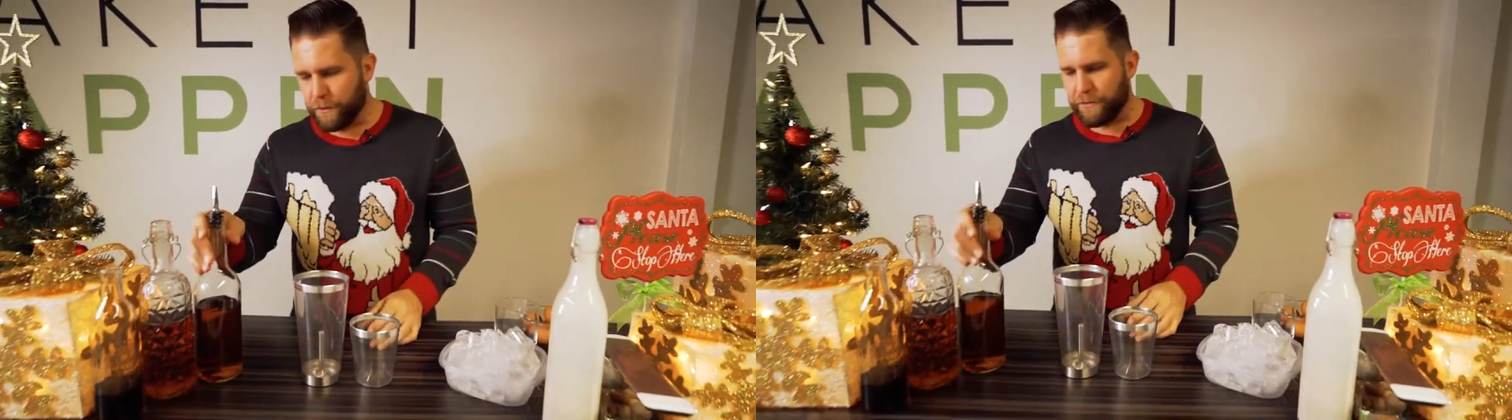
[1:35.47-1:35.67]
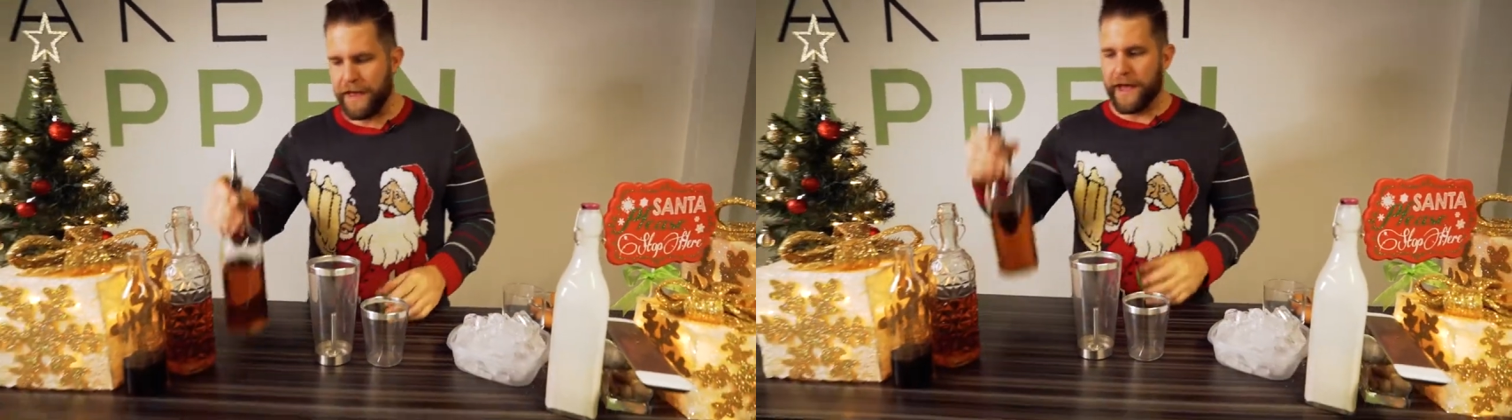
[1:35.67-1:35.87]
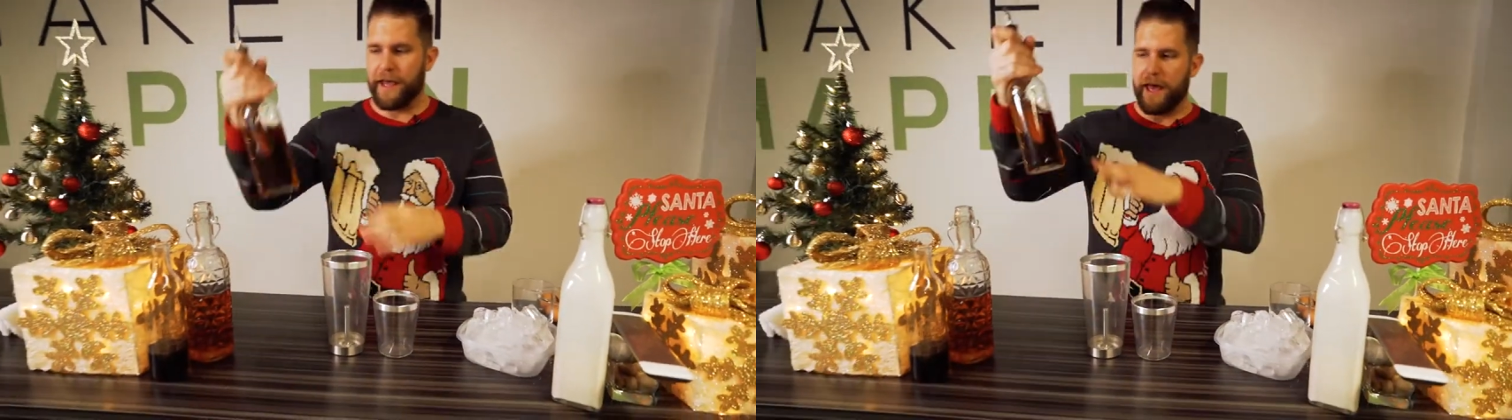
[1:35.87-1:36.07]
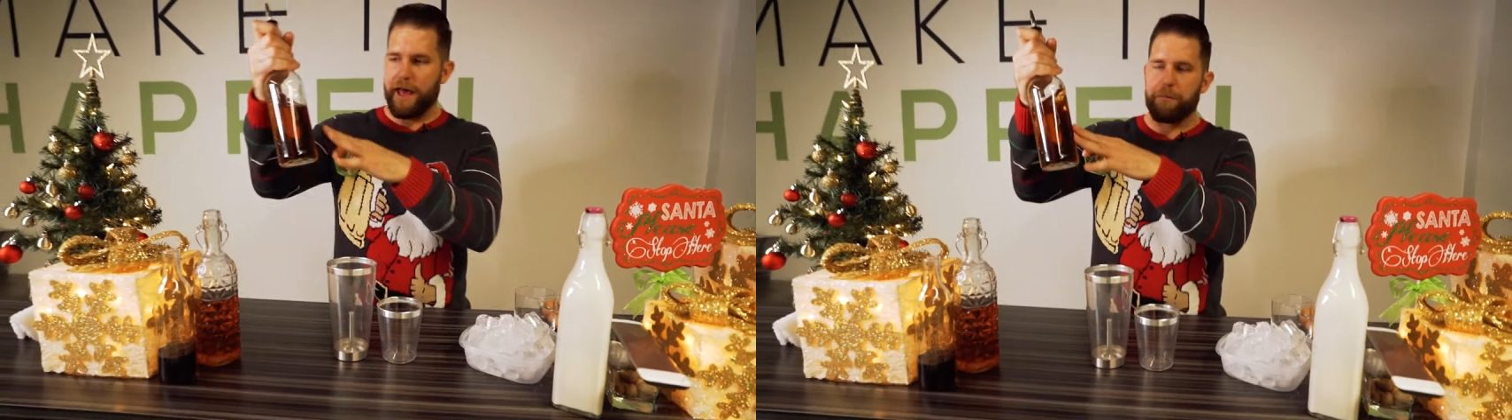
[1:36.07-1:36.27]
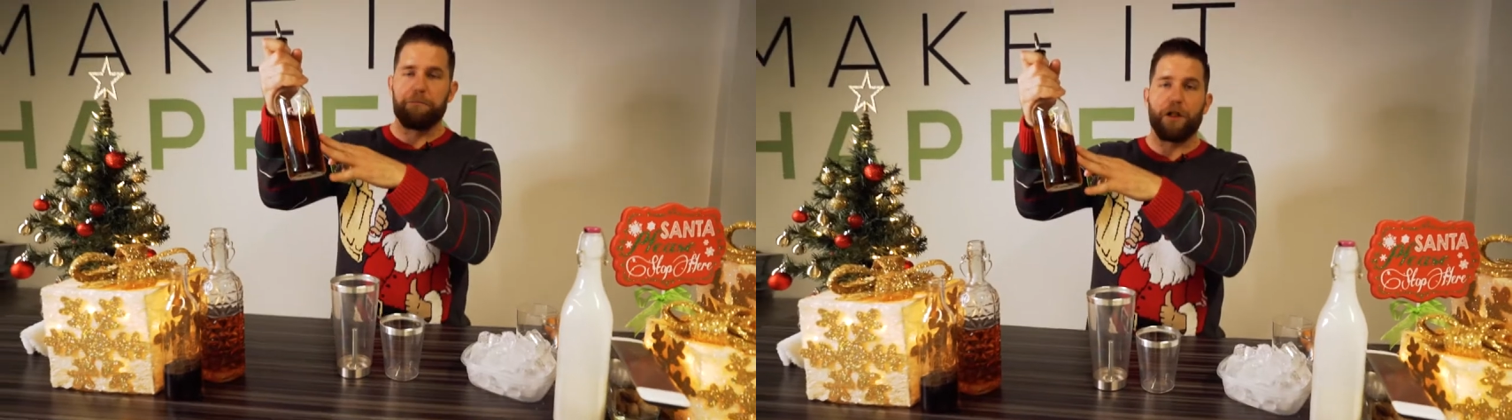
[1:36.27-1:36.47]
We've got
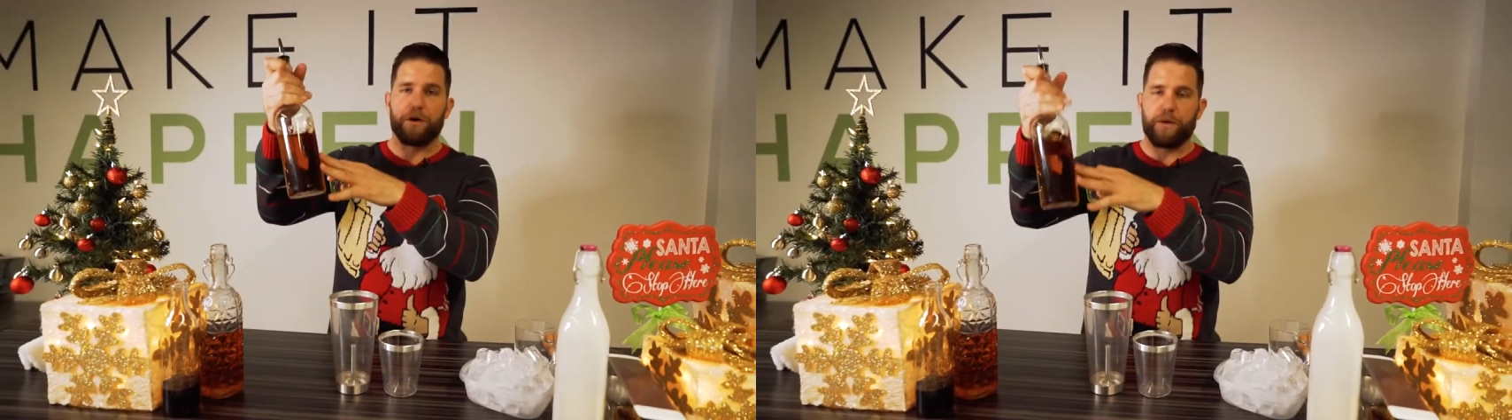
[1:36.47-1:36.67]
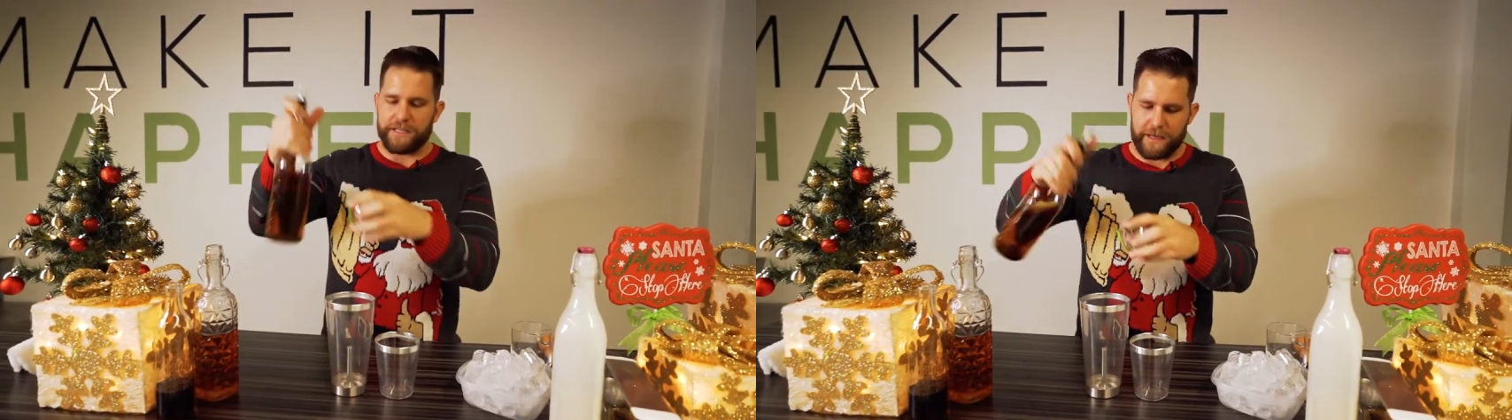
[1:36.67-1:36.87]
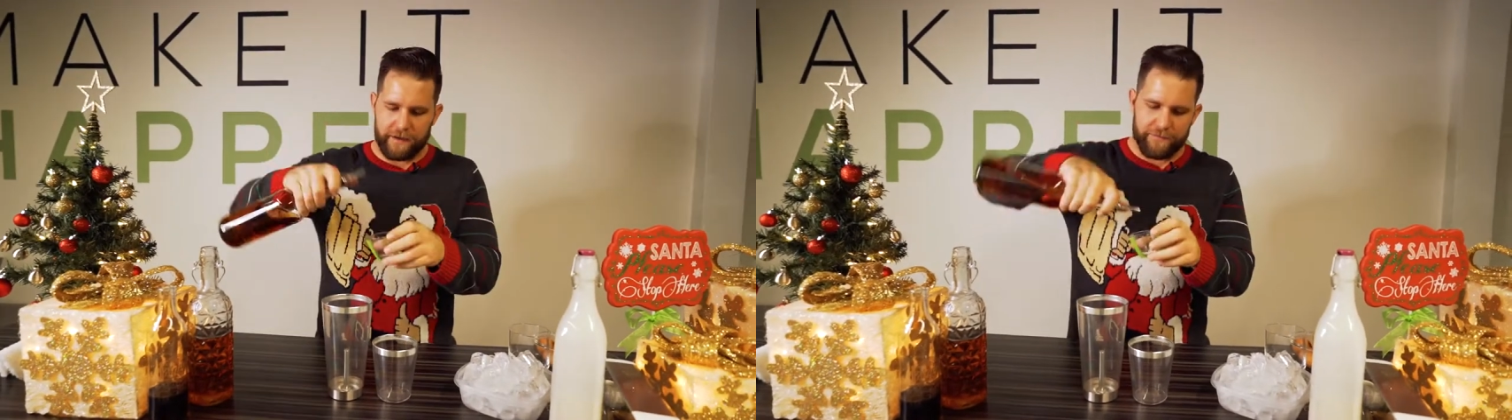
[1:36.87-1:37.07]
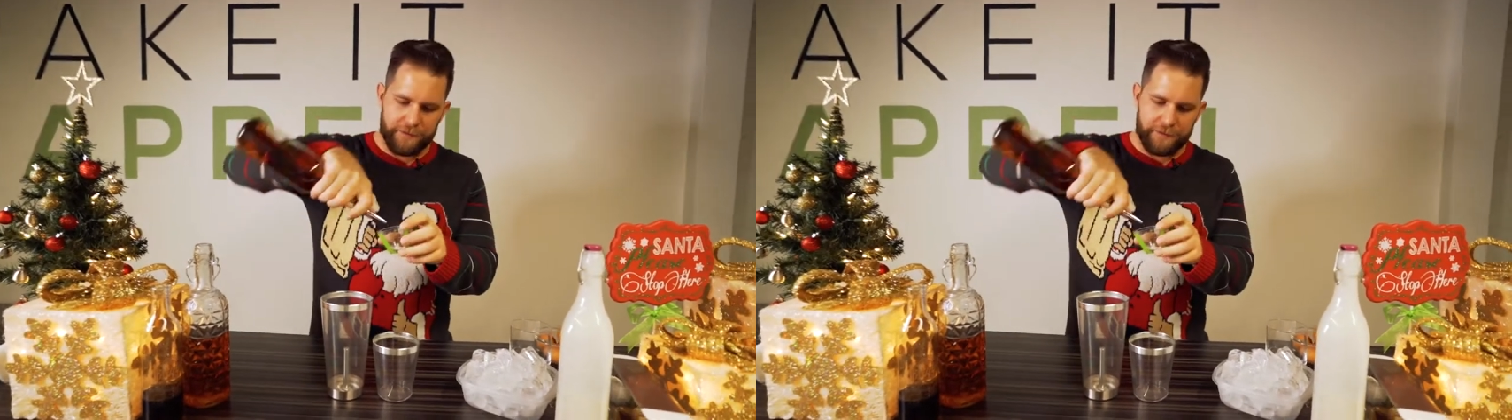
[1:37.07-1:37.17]
a Bulleit whiskey.